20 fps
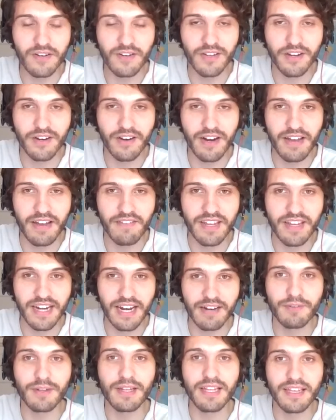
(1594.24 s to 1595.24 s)
earlier, Evan.
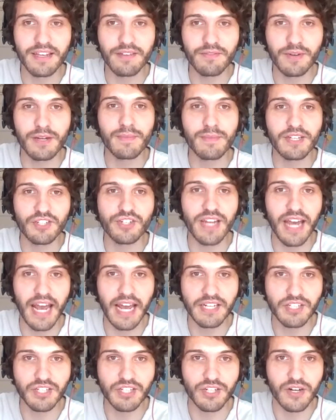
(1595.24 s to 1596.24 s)
When you mentioned
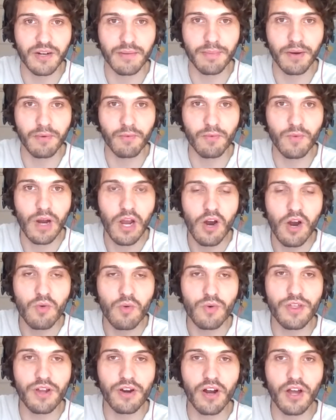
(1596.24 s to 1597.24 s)
Esther, but
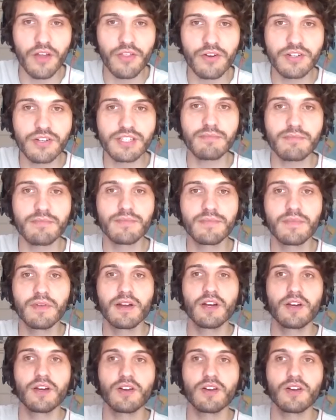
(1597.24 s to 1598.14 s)
were there some